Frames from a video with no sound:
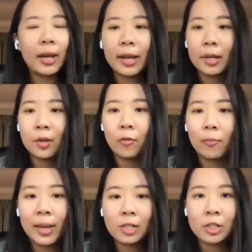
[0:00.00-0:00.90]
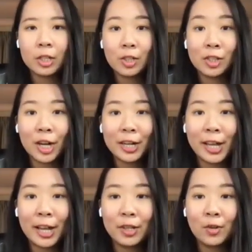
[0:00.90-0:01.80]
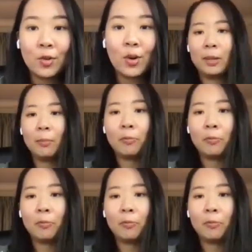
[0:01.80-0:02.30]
that you shared that you've been